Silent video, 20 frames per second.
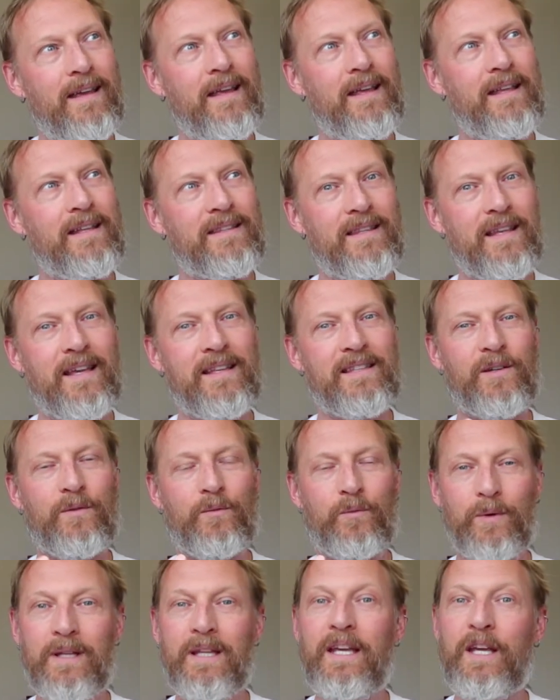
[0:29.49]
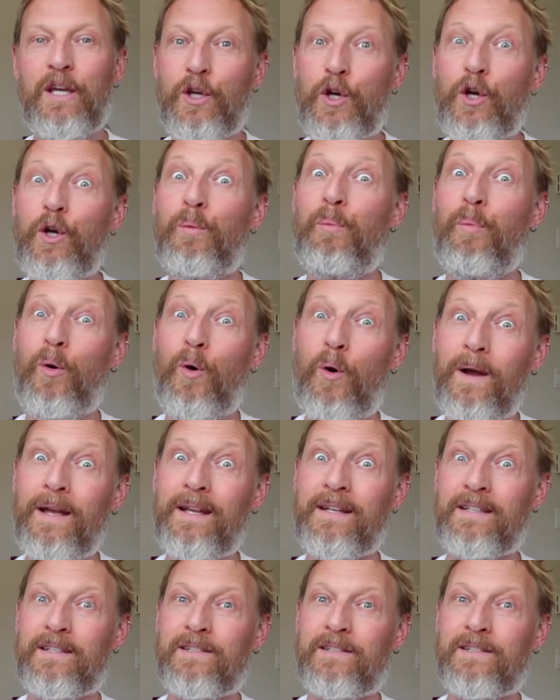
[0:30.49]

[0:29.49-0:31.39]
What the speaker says: it's a really good point.